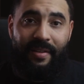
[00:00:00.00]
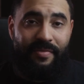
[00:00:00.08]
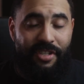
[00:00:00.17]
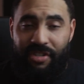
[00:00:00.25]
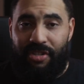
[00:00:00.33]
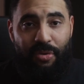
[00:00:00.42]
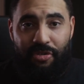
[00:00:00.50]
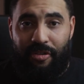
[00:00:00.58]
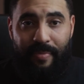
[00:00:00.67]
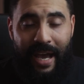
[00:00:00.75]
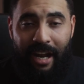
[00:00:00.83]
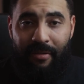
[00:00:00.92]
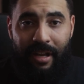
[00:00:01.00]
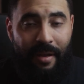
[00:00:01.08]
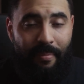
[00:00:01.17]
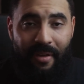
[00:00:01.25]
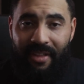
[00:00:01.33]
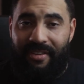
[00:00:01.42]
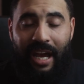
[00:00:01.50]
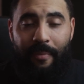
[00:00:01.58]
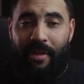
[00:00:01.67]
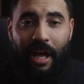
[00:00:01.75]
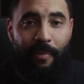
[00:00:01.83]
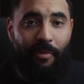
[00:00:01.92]
Just use your battery. By the
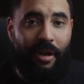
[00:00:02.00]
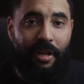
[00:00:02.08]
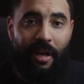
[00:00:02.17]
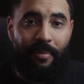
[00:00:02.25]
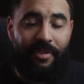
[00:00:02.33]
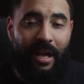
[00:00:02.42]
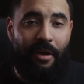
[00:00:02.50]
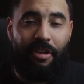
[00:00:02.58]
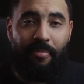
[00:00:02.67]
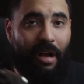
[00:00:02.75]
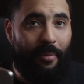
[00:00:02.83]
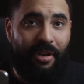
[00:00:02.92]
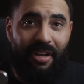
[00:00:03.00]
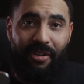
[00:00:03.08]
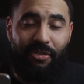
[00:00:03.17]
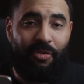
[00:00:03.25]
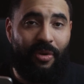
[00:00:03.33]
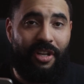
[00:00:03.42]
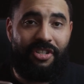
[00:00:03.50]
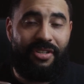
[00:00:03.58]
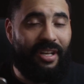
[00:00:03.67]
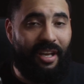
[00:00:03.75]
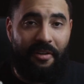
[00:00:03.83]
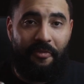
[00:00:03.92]
time the upgrade comes out, you're probably going to switch
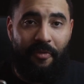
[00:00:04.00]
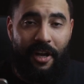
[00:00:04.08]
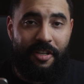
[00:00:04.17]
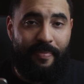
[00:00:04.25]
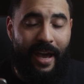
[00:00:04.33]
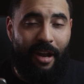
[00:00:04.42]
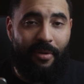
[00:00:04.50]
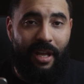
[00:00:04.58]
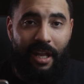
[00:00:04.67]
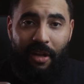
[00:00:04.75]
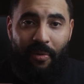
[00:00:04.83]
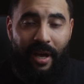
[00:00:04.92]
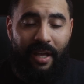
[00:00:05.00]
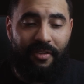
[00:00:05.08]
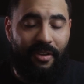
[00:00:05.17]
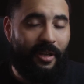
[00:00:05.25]
and get a fresh battery anyways.